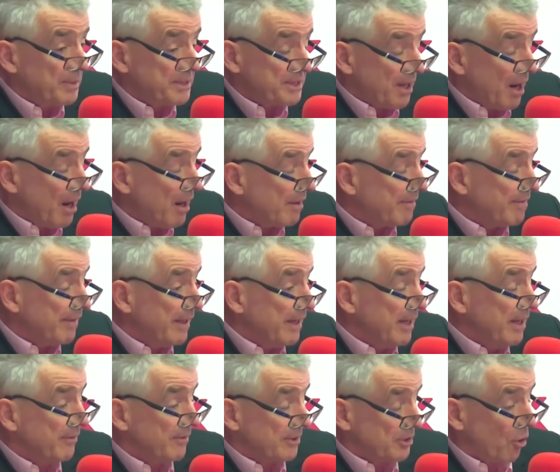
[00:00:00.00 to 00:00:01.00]
the bizarre
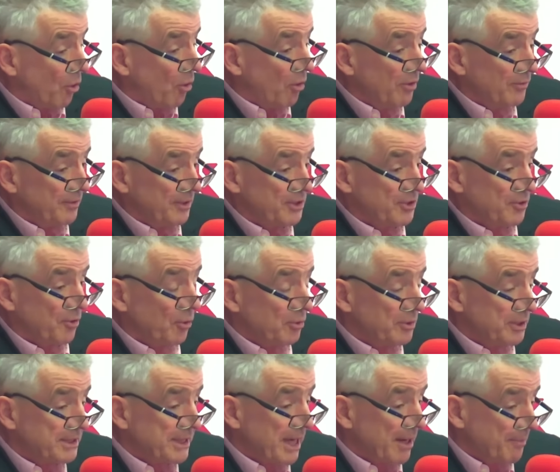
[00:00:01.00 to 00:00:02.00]
thing here is all of this
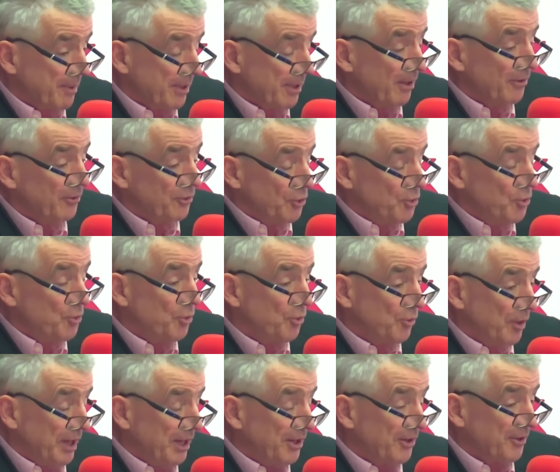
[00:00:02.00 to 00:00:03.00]
growth is happening on new,
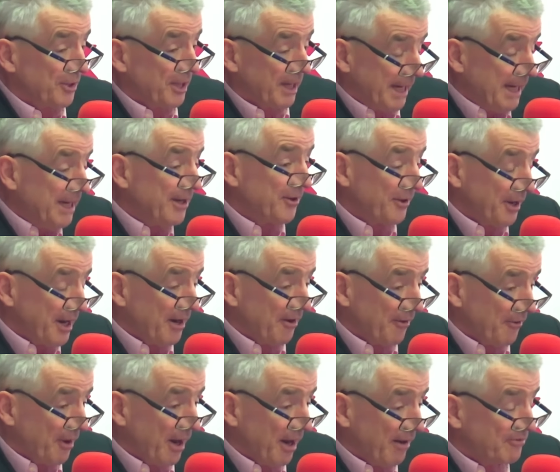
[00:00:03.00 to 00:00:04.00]
greener, cleaner
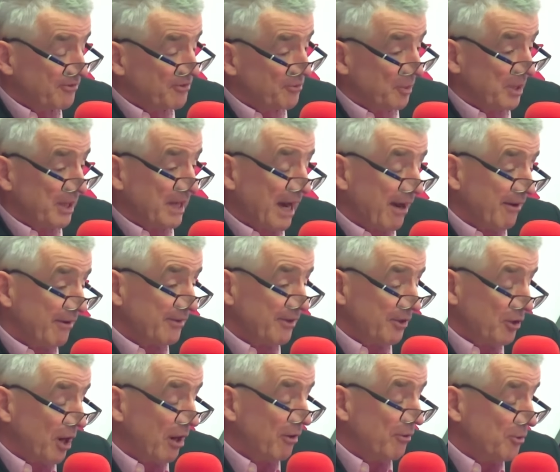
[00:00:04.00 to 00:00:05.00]
aircraft. We carry
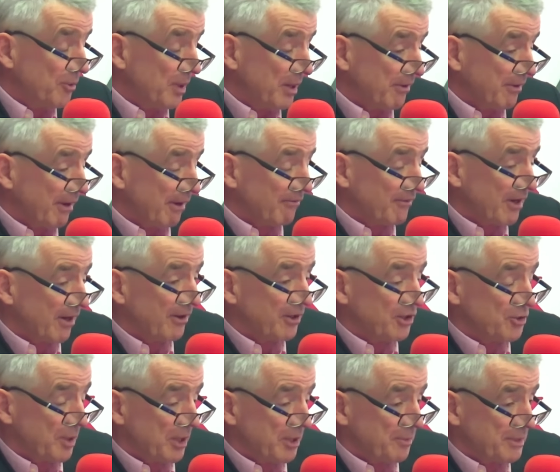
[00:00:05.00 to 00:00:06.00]
the, our new aircraft
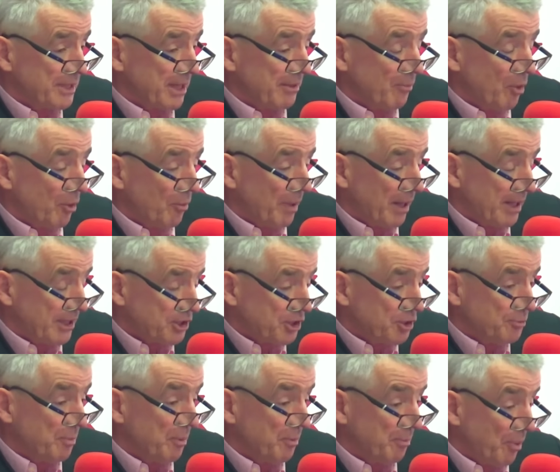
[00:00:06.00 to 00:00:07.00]
carry twenty percent more
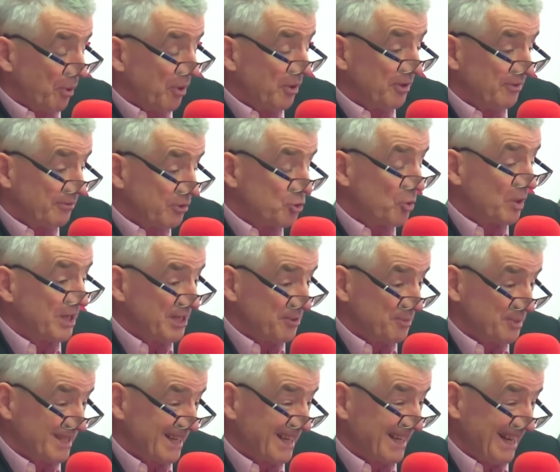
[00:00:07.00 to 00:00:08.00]
passengers but burn
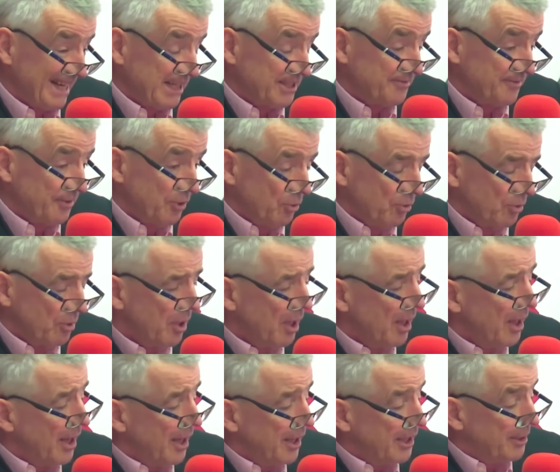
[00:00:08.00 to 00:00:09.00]
twenty percent less fuel.
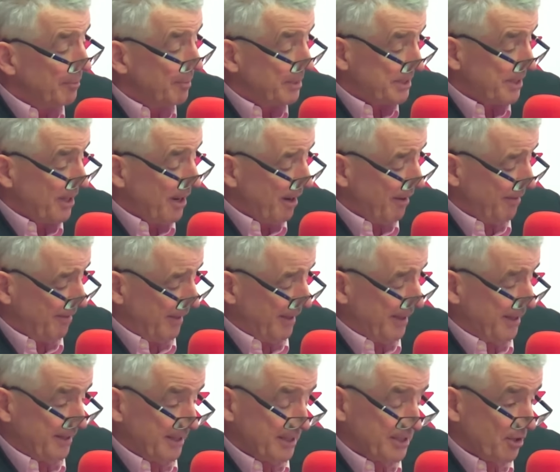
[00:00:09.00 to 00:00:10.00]
The bizarre
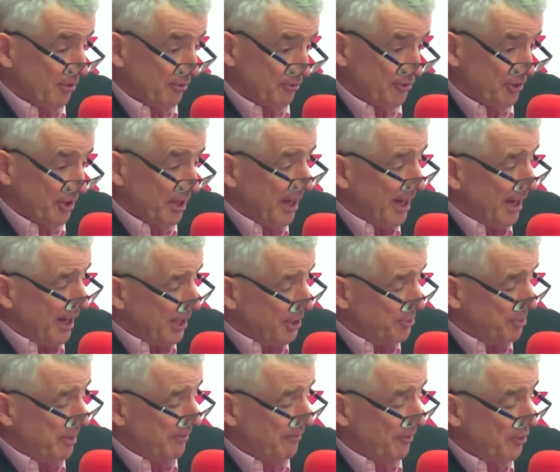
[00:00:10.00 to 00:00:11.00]
thing in this country
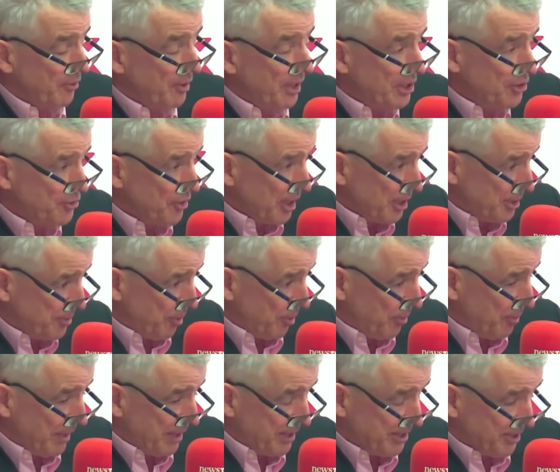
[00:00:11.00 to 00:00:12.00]
is we have a green
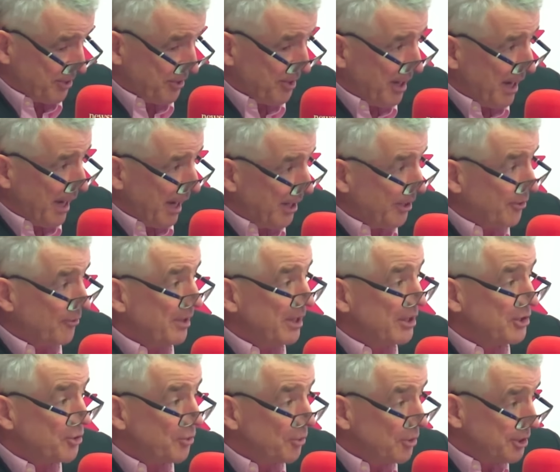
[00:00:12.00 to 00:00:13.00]
transport minister and a
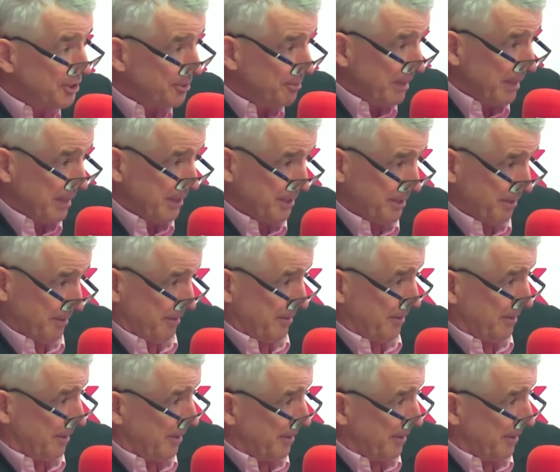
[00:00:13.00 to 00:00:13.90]
green tourism minister.